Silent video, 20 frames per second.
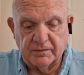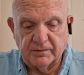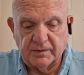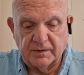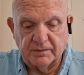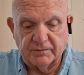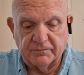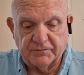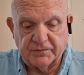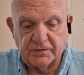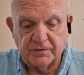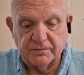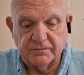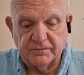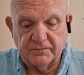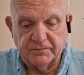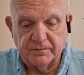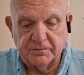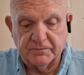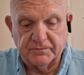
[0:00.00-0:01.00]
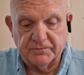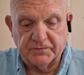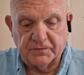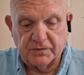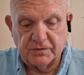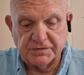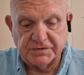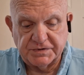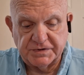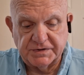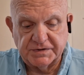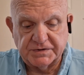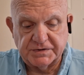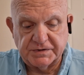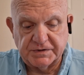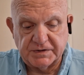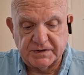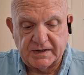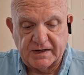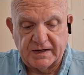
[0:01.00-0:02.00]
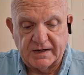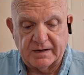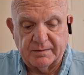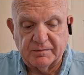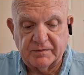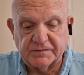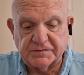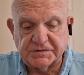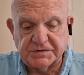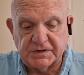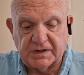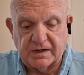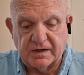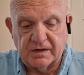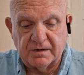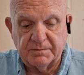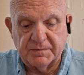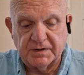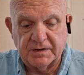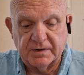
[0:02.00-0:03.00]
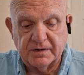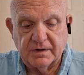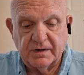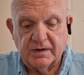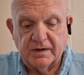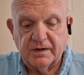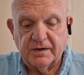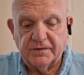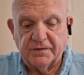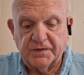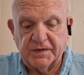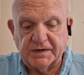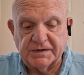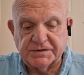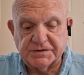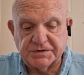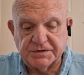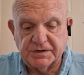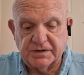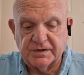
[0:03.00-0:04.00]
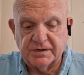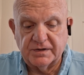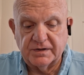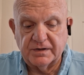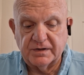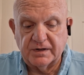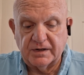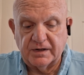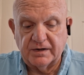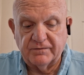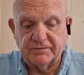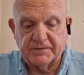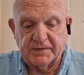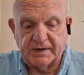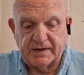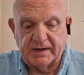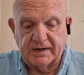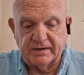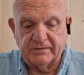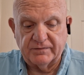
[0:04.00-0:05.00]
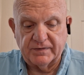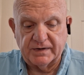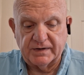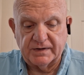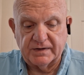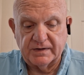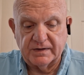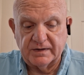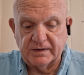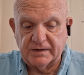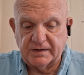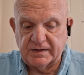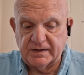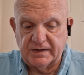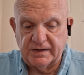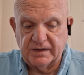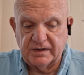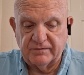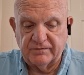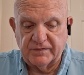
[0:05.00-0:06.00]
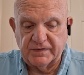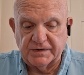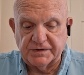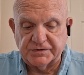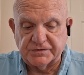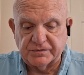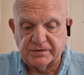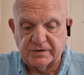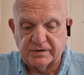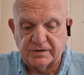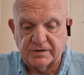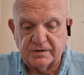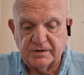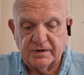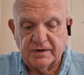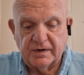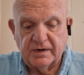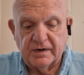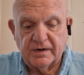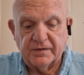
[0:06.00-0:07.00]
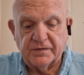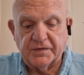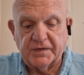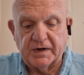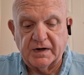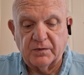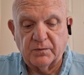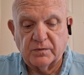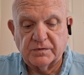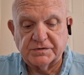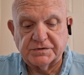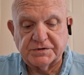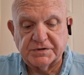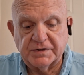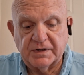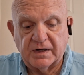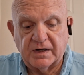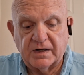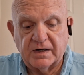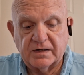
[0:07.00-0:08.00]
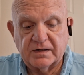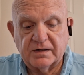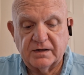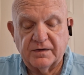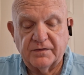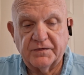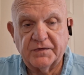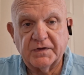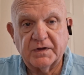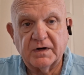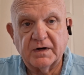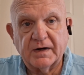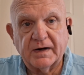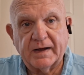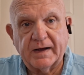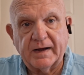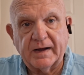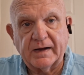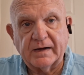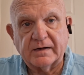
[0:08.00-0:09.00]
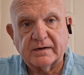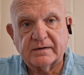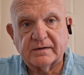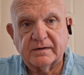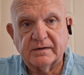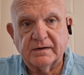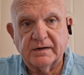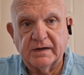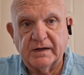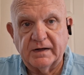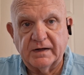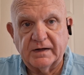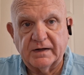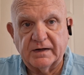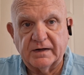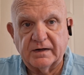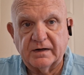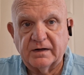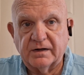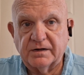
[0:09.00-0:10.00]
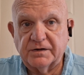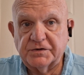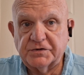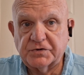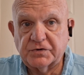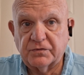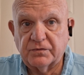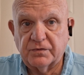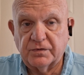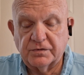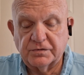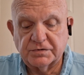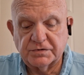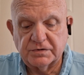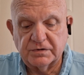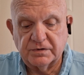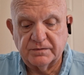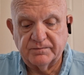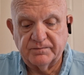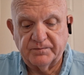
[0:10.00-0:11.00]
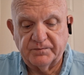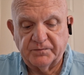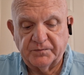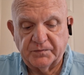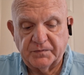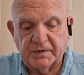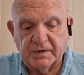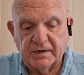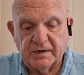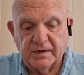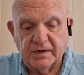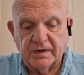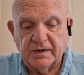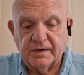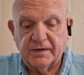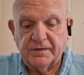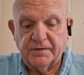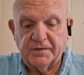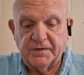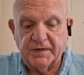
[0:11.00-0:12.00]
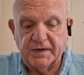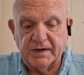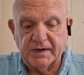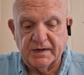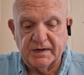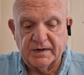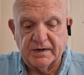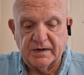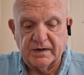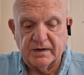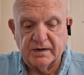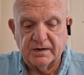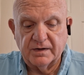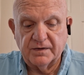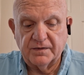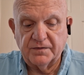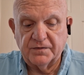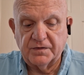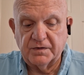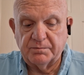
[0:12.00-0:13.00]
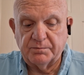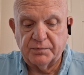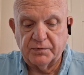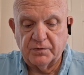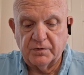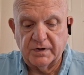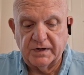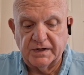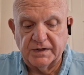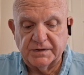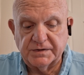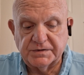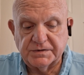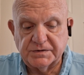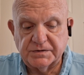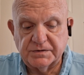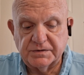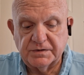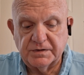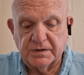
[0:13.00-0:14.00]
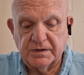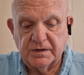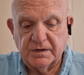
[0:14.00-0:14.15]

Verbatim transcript: uh, for, for since the time of Solomon, the son of David, king of Israel, there was not the like in Jerusalem. Then the priests,